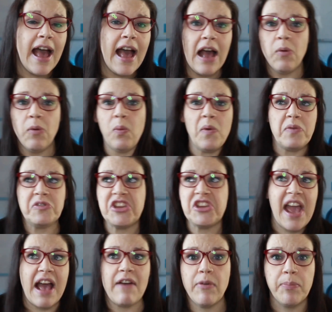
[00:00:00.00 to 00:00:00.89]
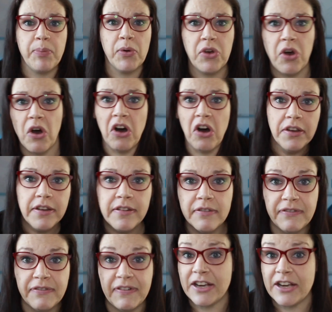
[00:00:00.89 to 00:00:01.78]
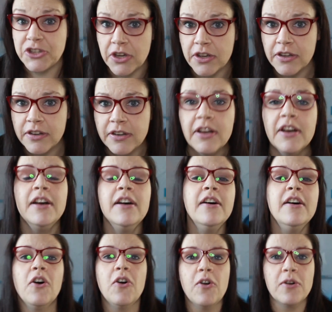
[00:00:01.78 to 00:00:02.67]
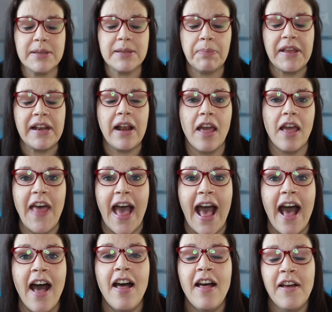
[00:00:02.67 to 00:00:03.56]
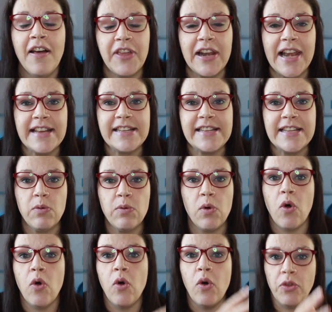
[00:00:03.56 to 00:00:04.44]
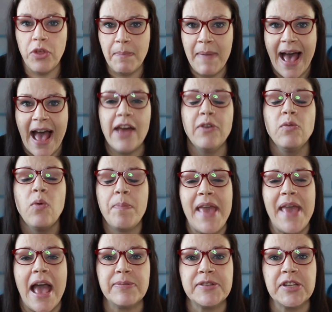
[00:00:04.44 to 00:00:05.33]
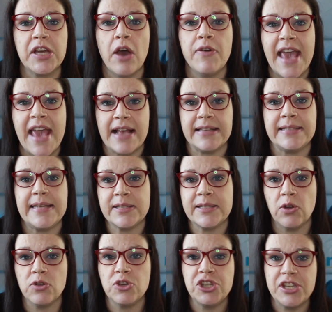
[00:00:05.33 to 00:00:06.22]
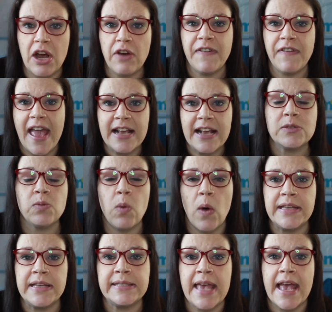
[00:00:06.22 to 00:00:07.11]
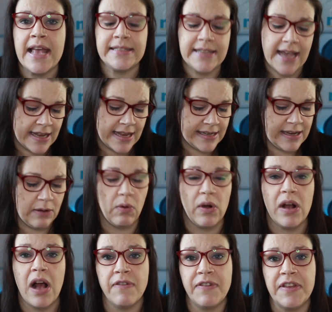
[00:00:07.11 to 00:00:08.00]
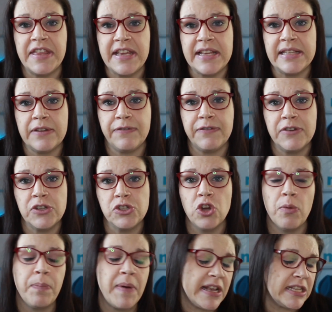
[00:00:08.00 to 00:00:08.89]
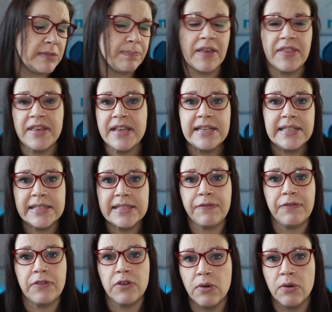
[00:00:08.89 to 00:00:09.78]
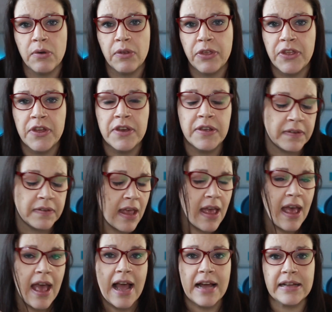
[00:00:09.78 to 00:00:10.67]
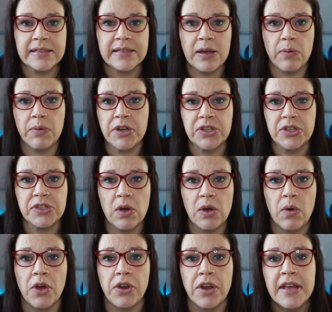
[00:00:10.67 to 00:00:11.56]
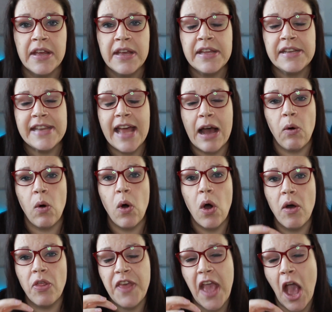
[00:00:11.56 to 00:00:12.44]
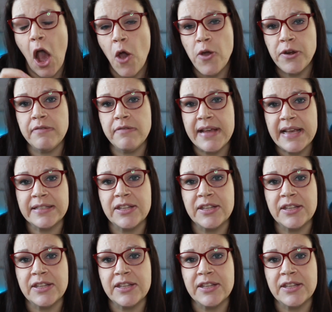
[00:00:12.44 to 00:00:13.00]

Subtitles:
well, do you have a book on fashion or something like that, the lady will, or the man will be able to go, yes, it's on shelf XYZ and it will cover these different topics by these different authors, and so on and so on. Now, the only reason